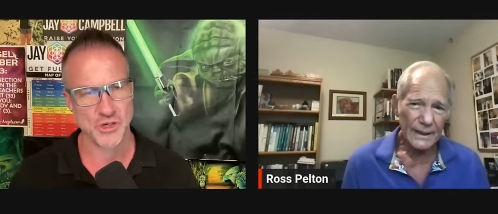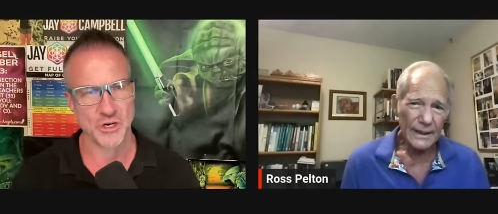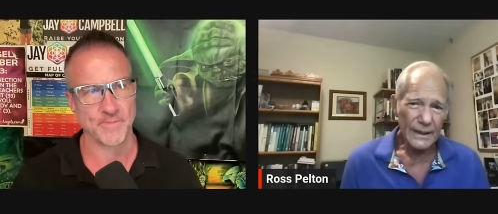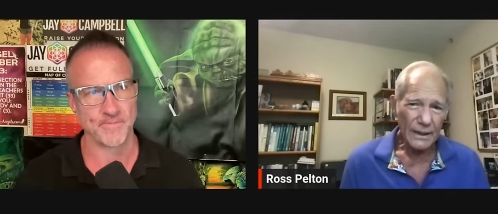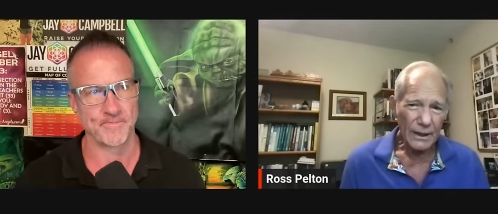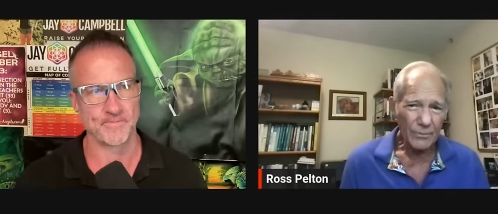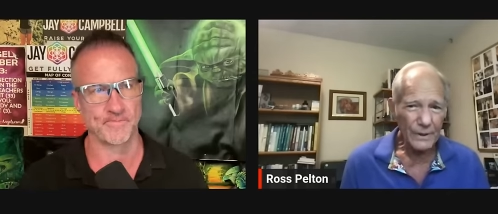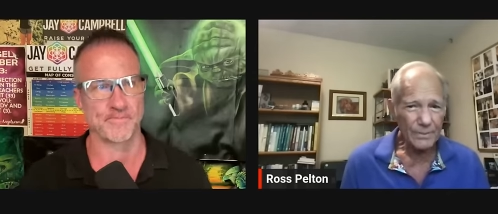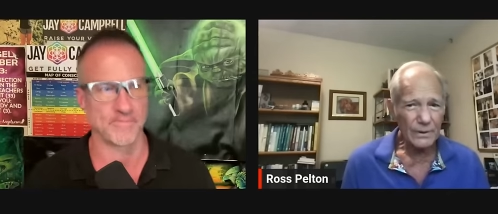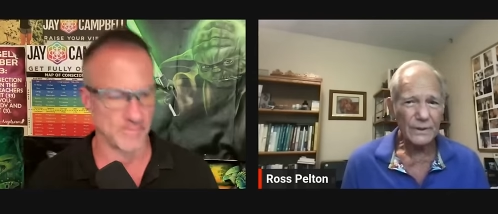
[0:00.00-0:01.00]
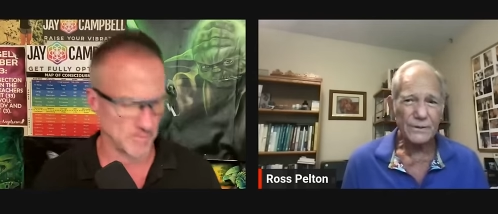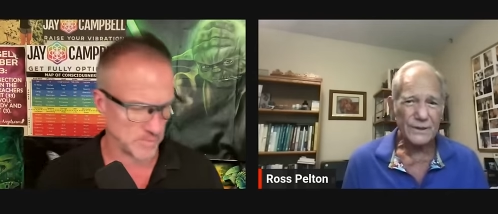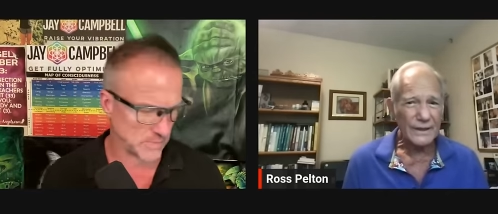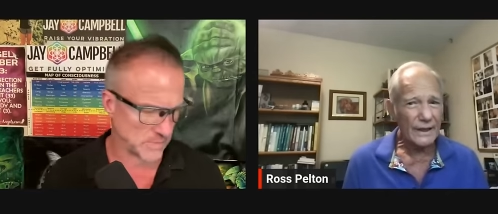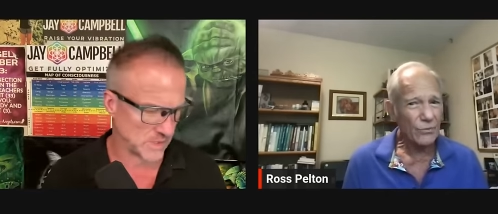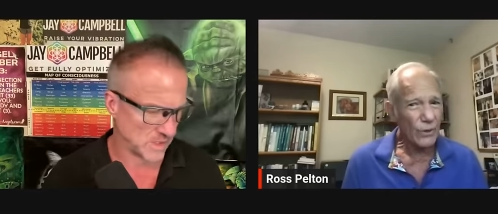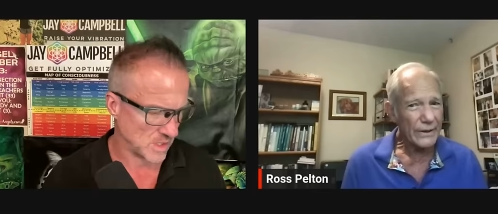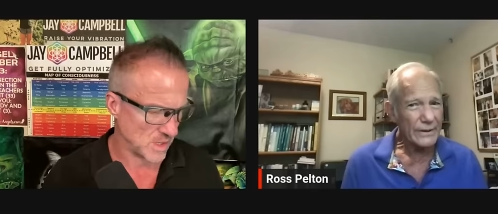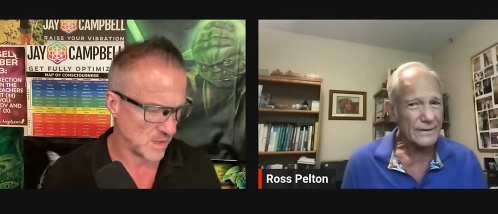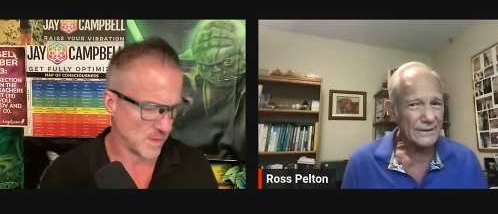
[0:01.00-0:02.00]
Speaker 1: Sure. It'll help people understand why
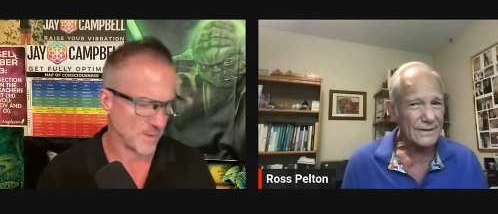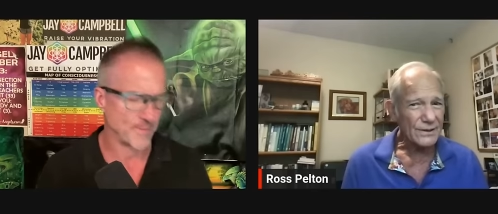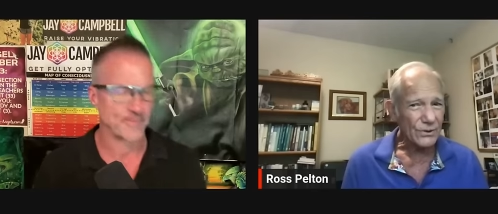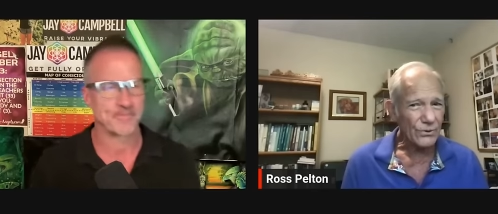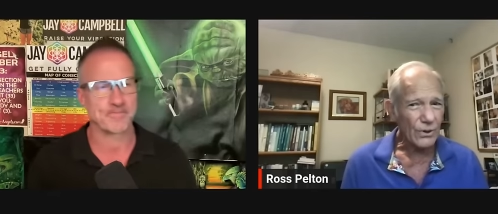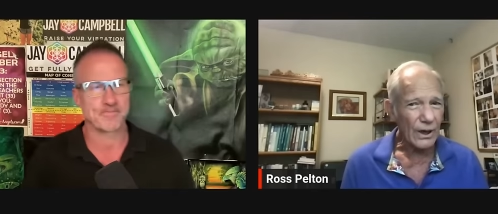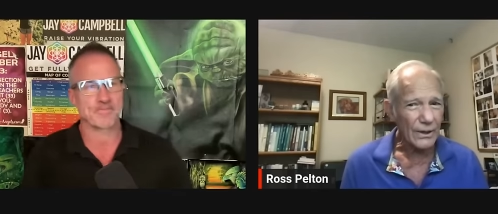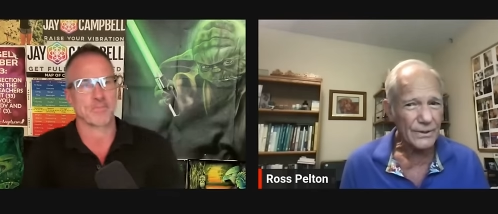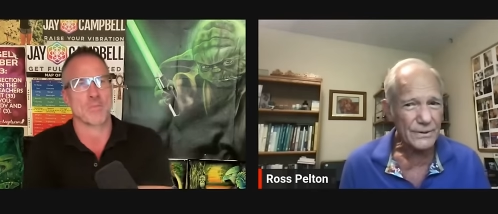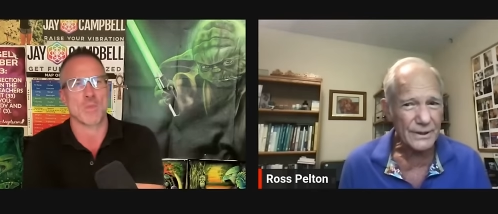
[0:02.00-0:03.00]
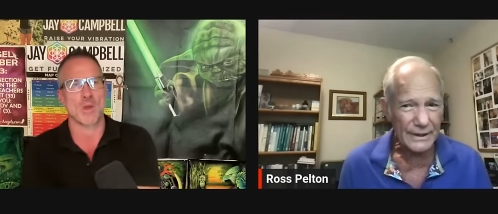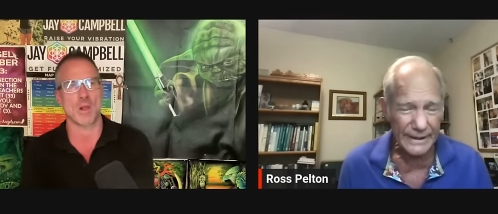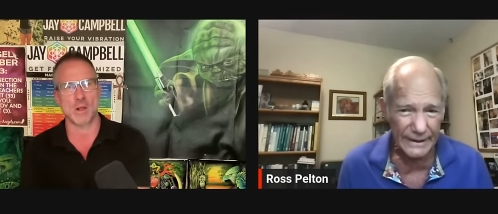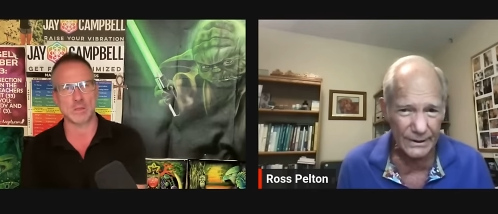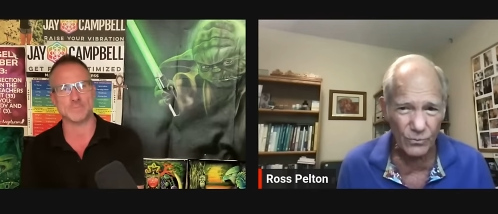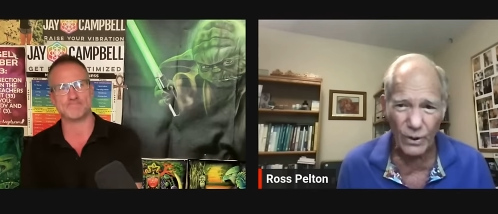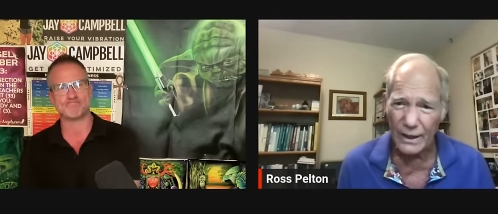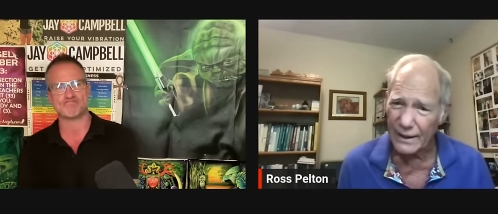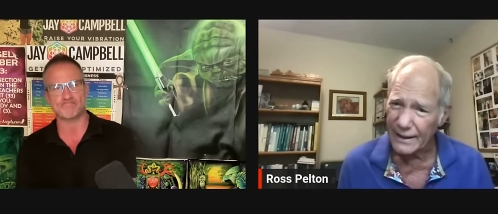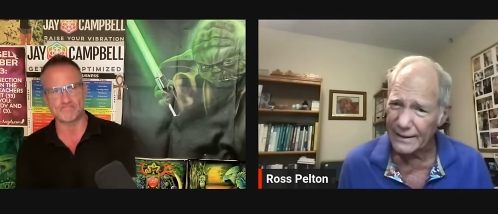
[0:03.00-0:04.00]
this is so hard to get, why a
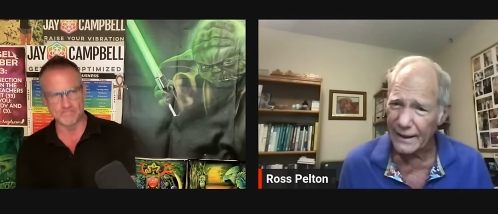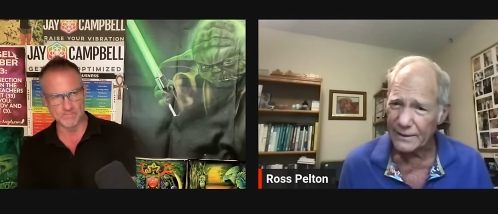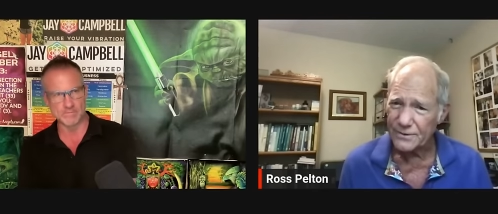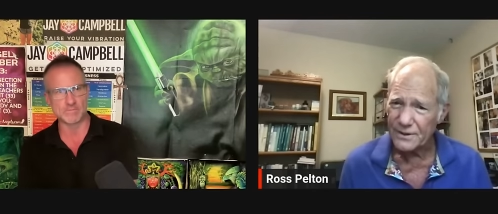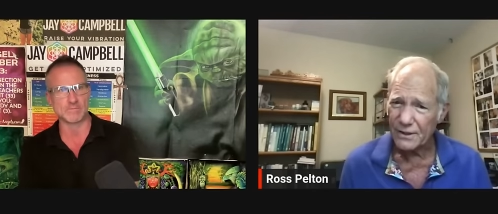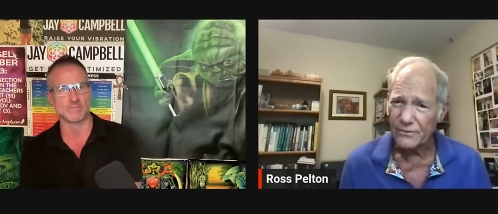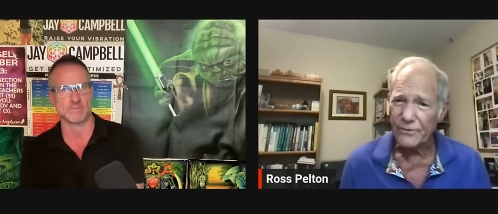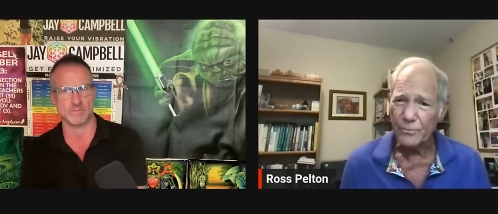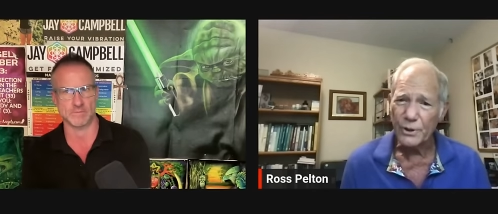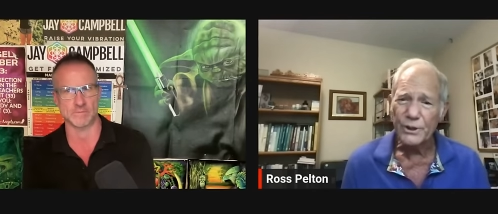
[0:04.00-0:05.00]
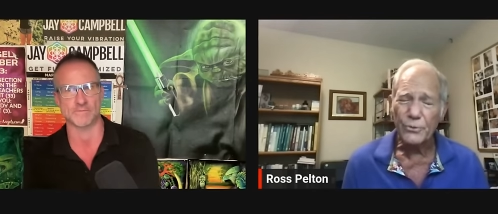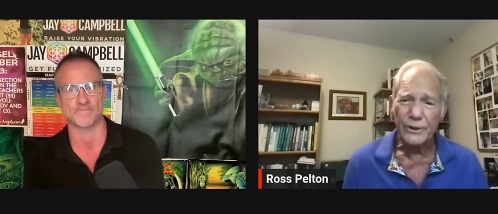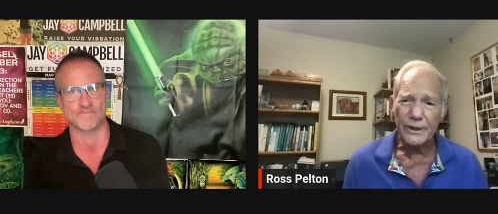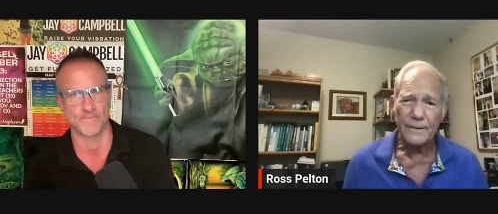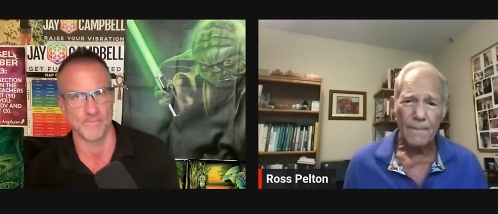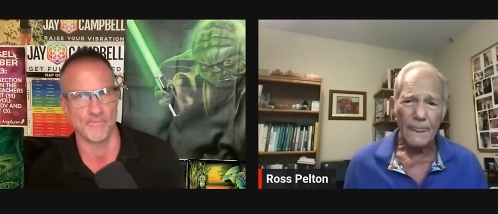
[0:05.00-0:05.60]
lot of doctors aren't familiar with it.